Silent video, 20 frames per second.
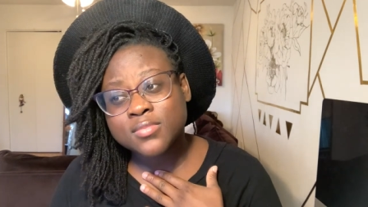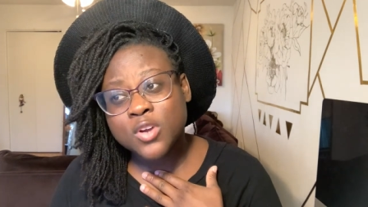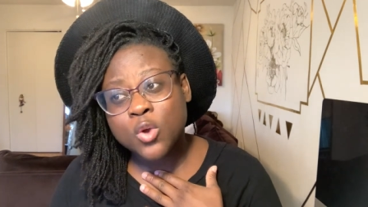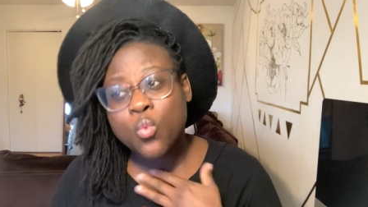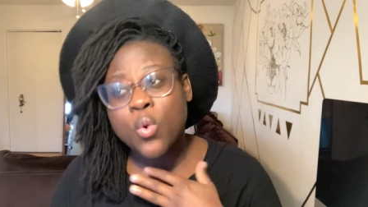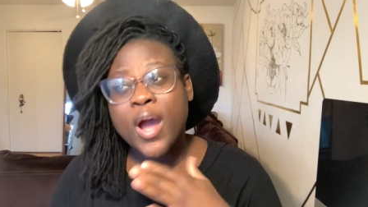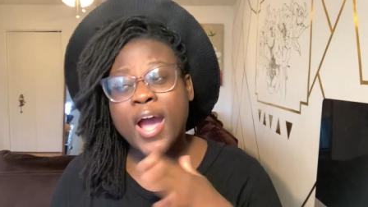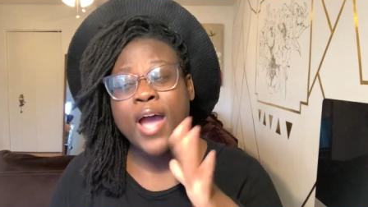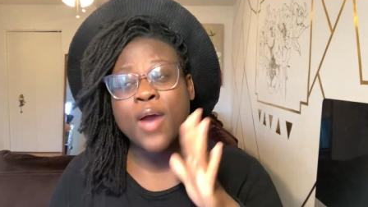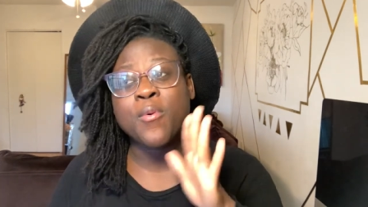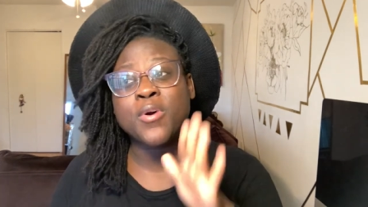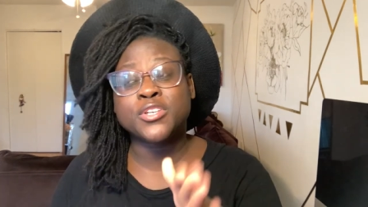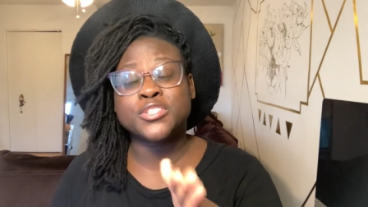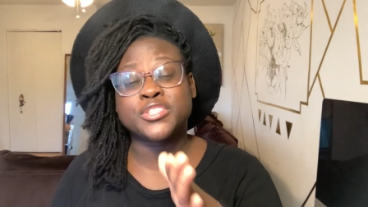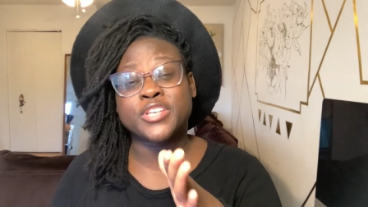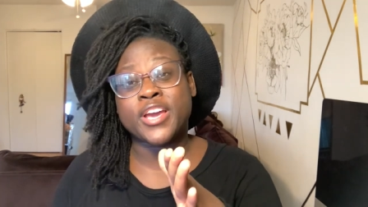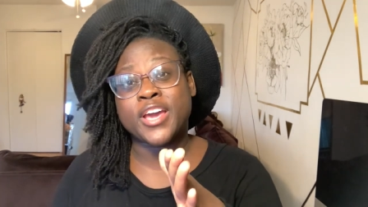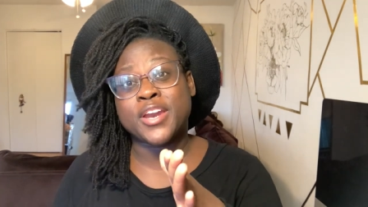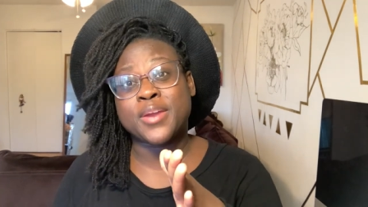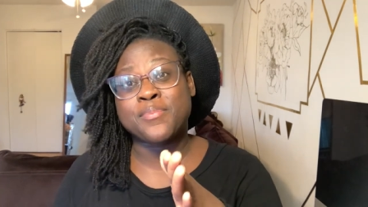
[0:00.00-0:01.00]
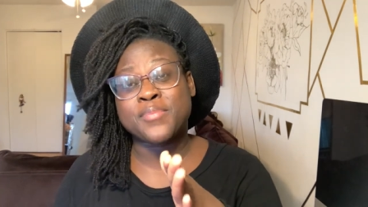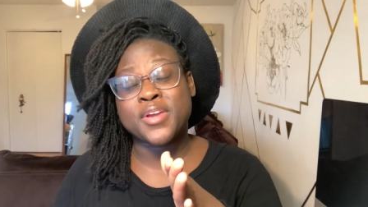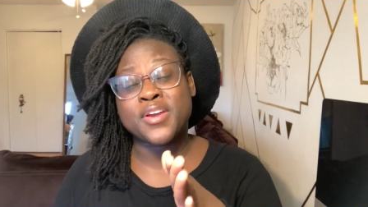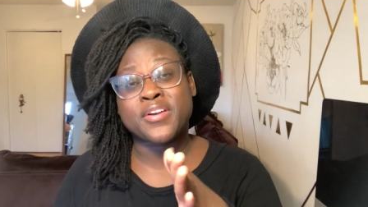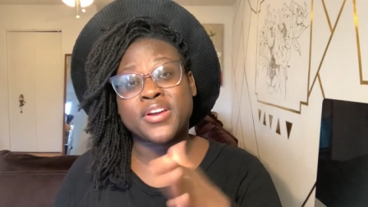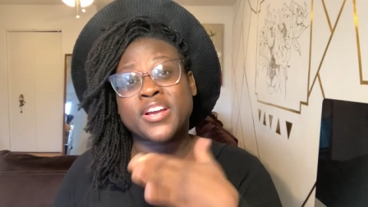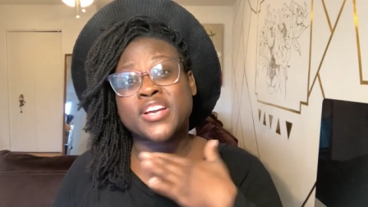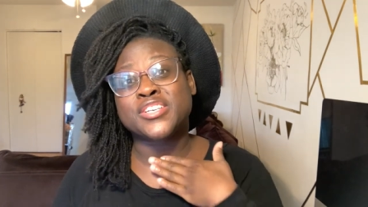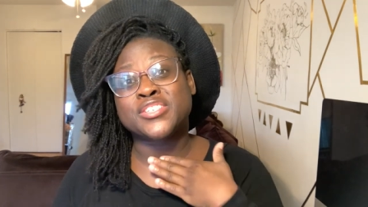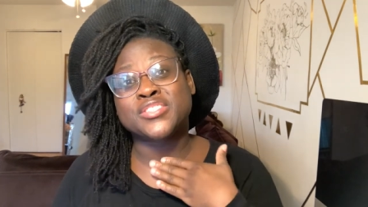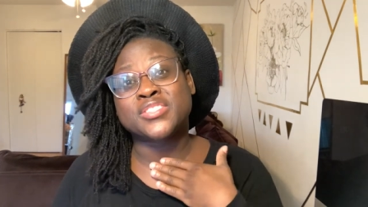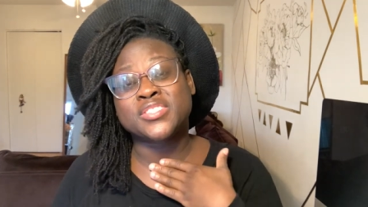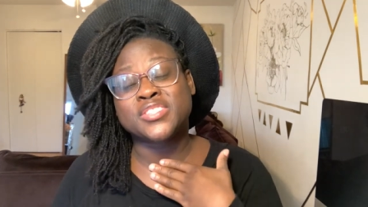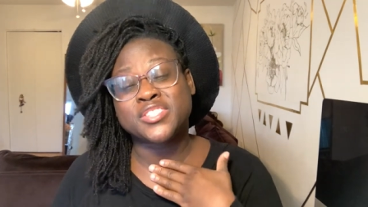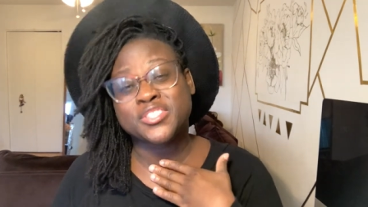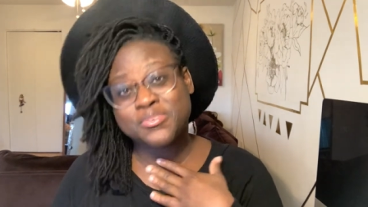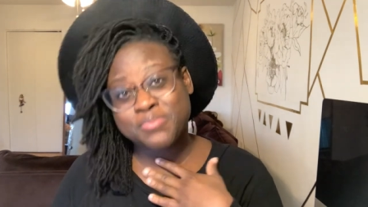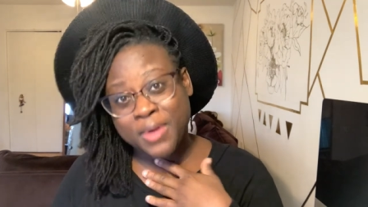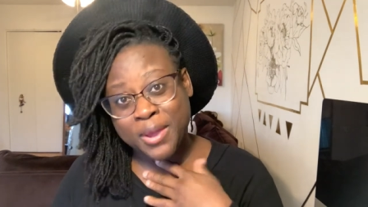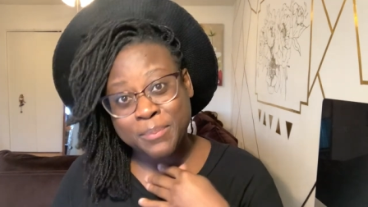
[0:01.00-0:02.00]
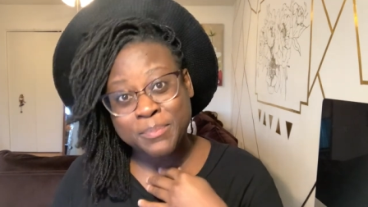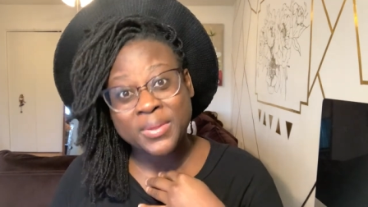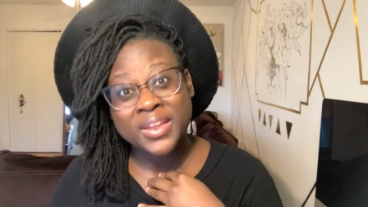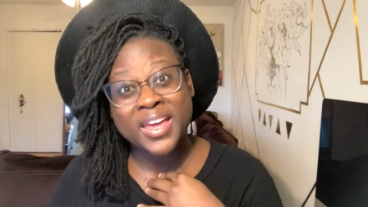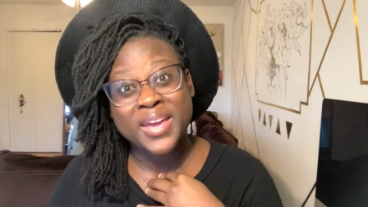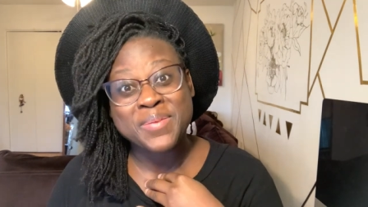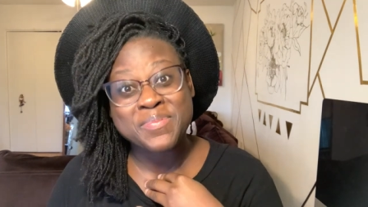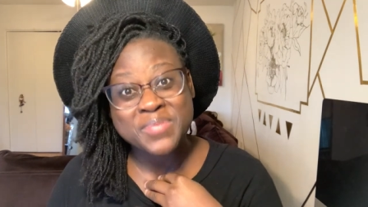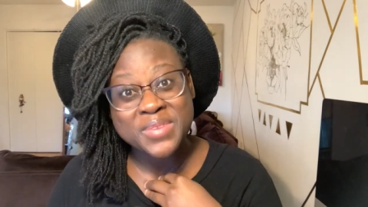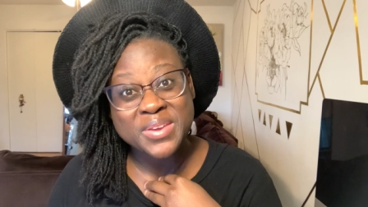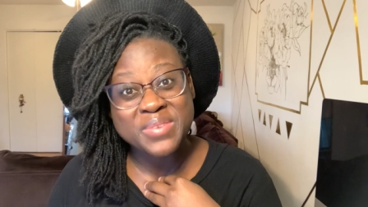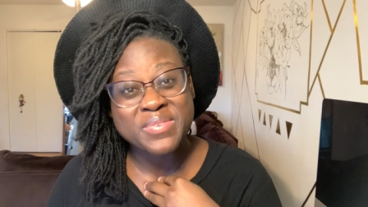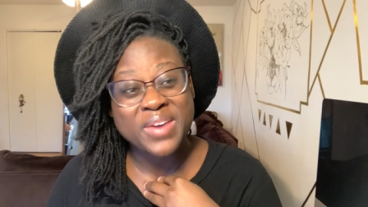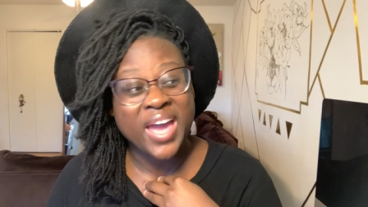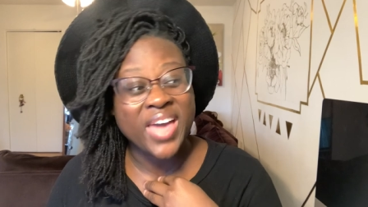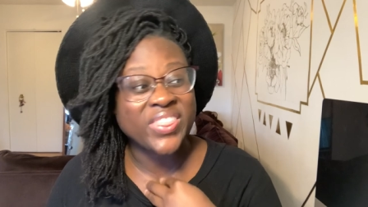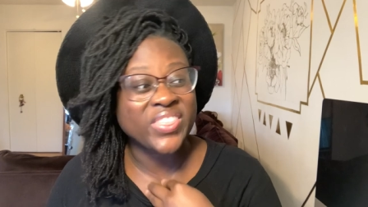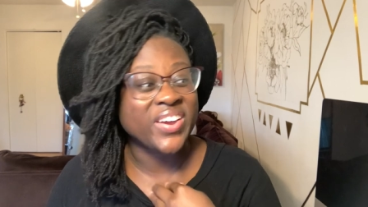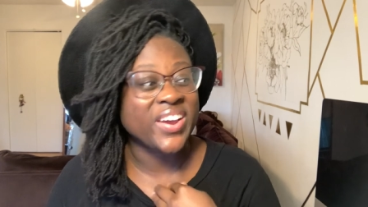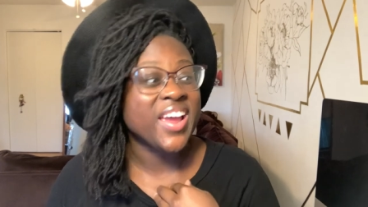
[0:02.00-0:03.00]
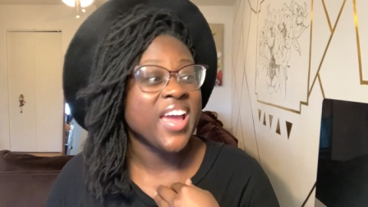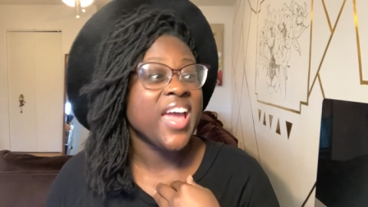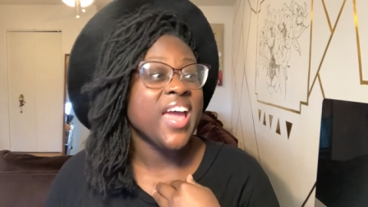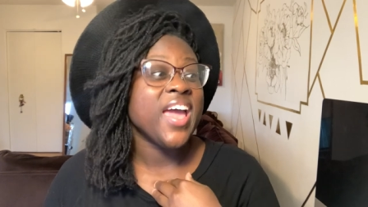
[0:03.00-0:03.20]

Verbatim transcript: well, I won't show you how to mirror it because you might be like me rather,